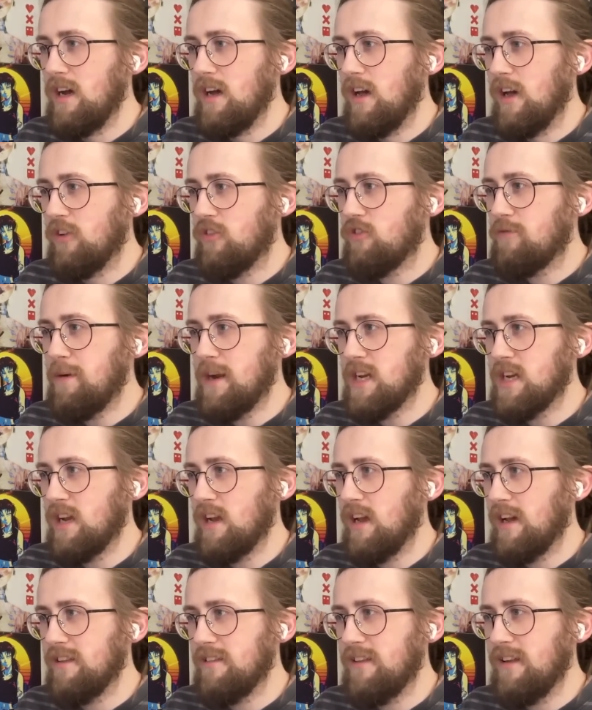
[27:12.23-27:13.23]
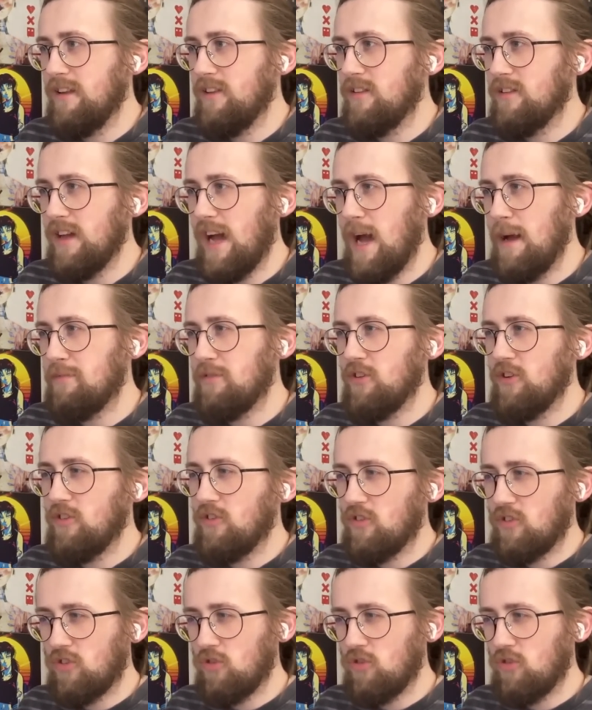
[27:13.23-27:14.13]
Especially, like, episodes